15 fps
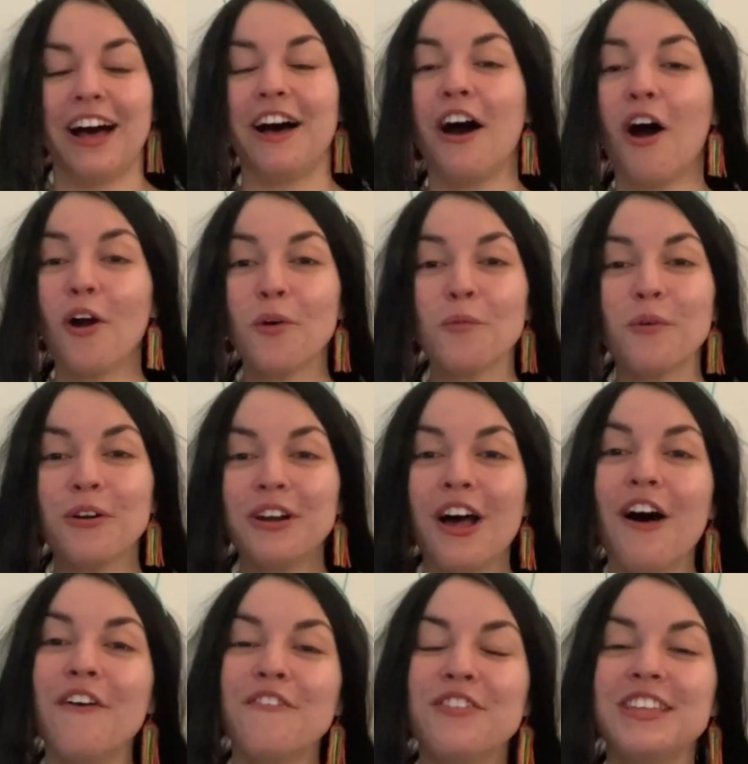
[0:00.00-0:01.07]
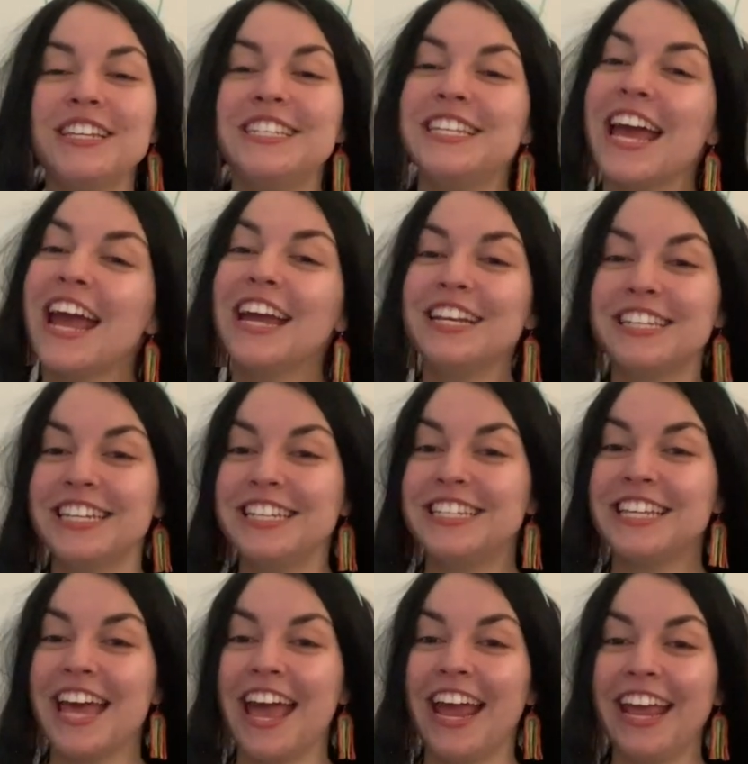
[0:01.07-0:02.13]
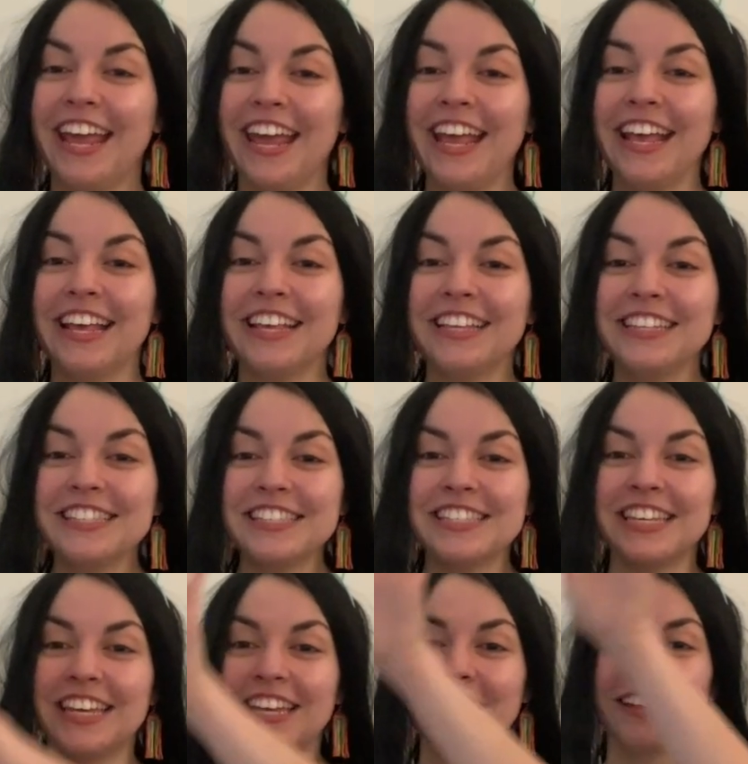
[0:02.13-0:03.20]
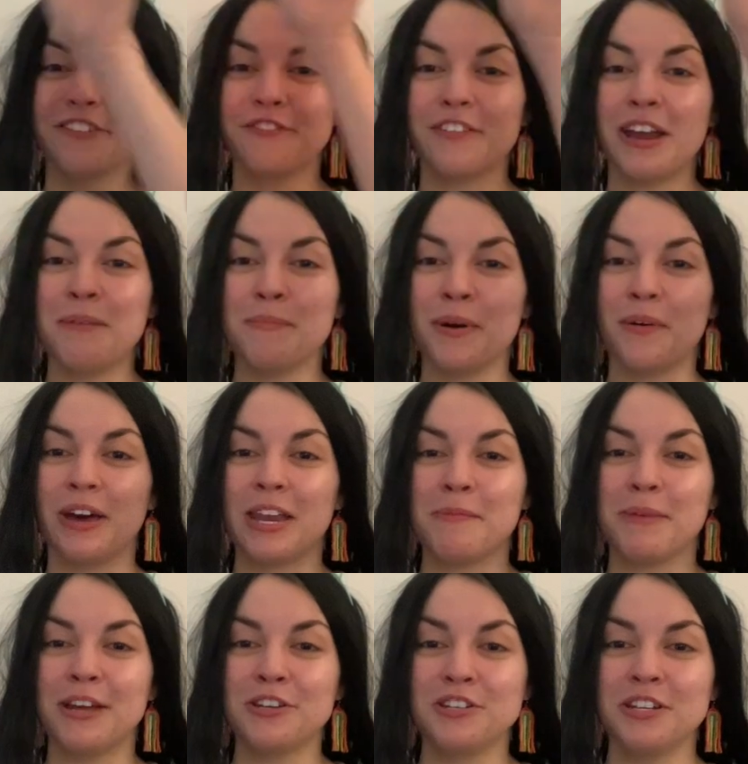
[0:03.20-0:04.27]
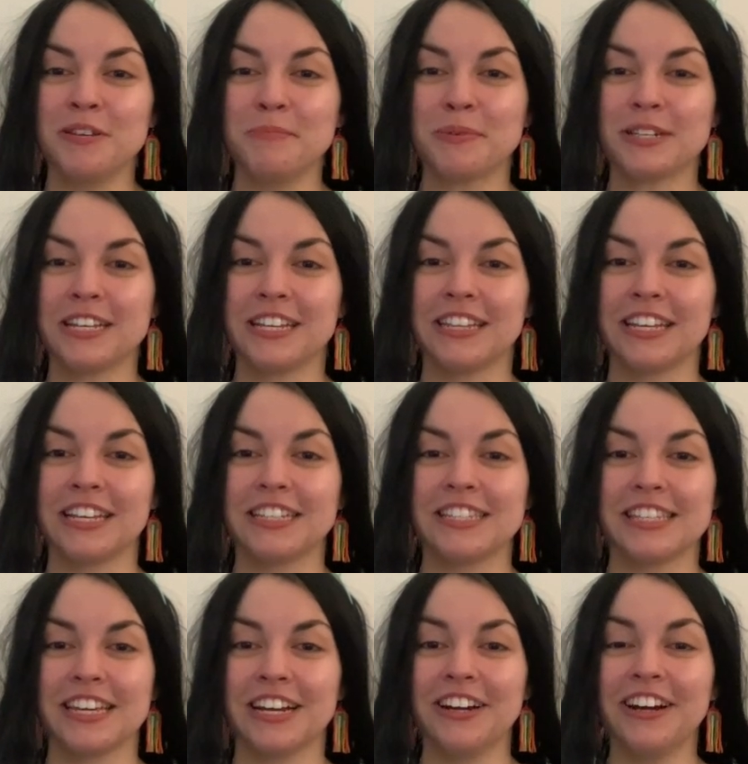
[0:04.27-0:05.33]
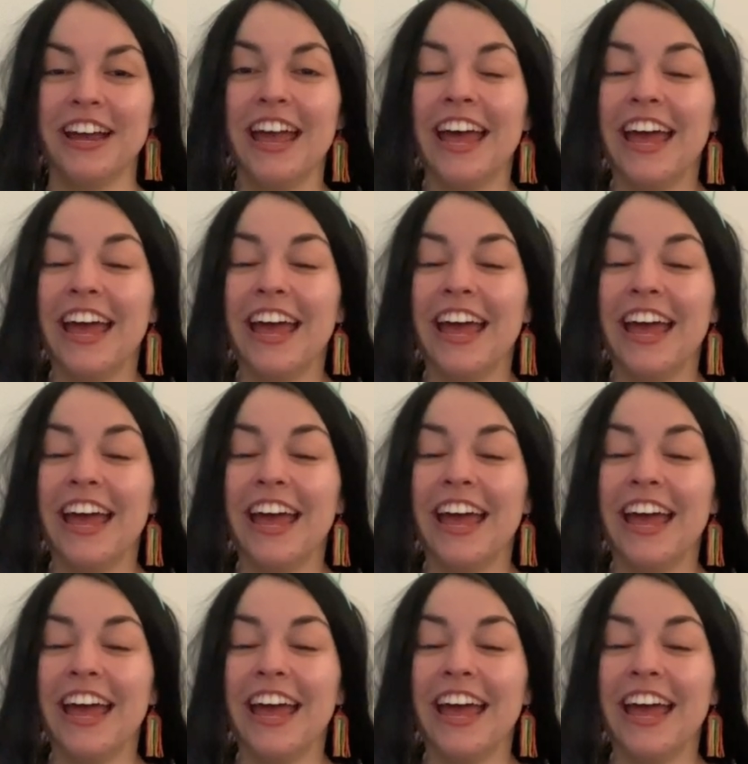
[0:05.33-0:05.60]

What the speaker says: Our word of the day today is rainbow animation. Pretend that it's there.